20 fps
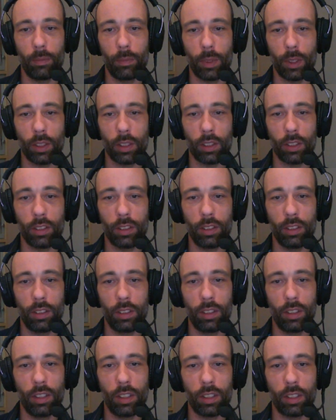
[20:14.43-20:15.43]
because
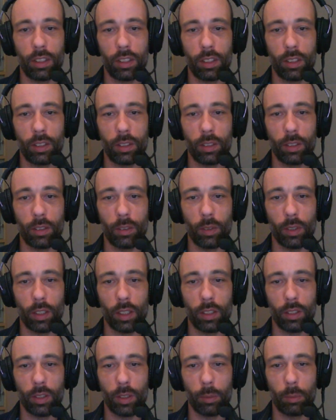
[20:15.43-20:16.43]
this, what
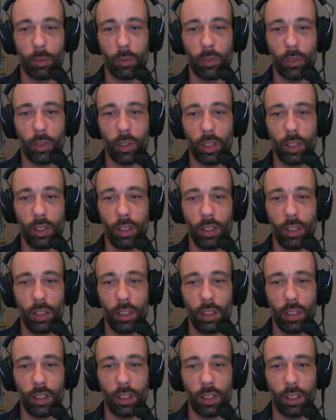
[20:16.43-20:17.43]
I said before,
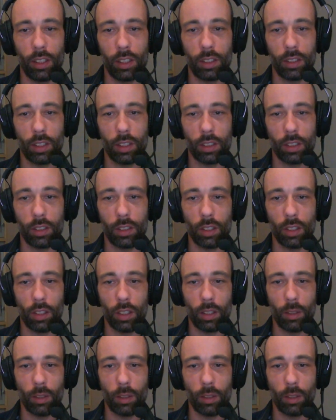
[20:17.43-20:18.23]
it's just